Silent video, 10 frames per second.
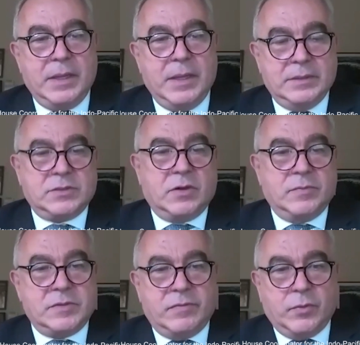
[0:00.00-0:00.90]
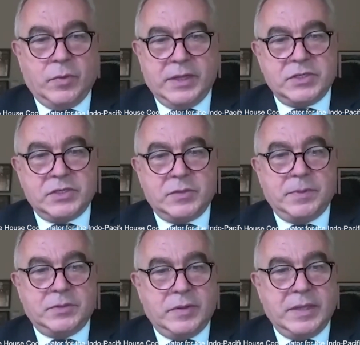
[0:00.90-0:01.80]
in terms of the relationship
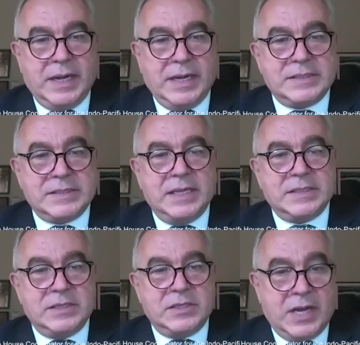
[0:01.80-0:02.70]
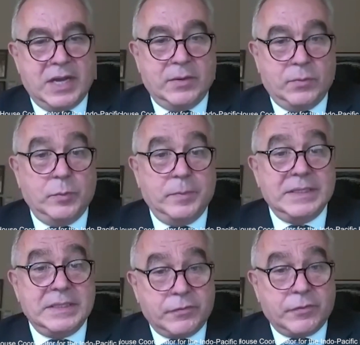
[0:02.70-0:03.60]
between the United States and China, will be
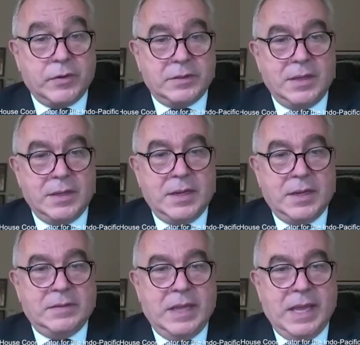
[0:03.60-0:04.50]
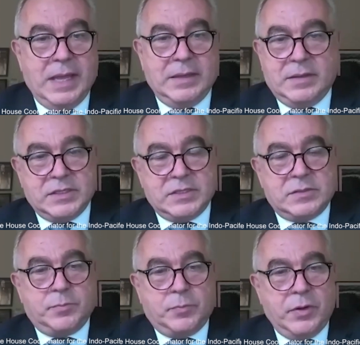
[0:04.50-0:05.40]
different than
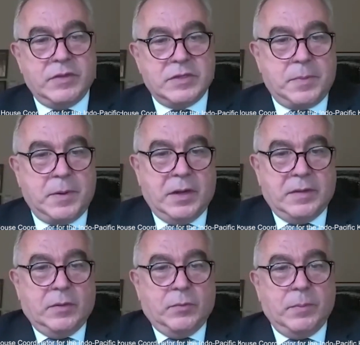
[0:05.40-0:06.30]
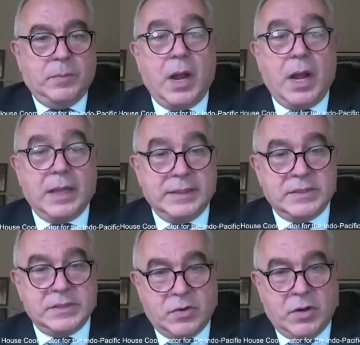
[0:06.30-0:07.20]
this previous period that we broadly
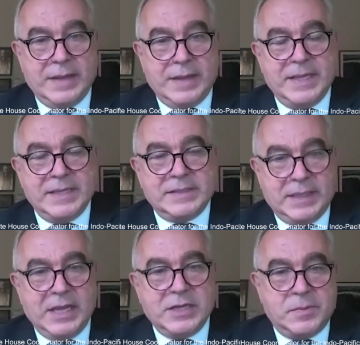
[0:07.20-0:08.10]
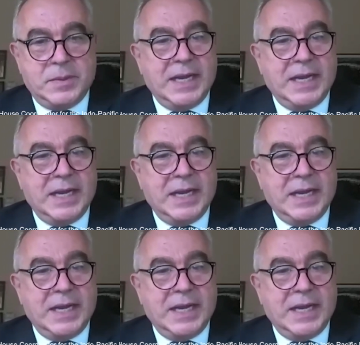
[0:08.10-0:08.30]
describe as engagement?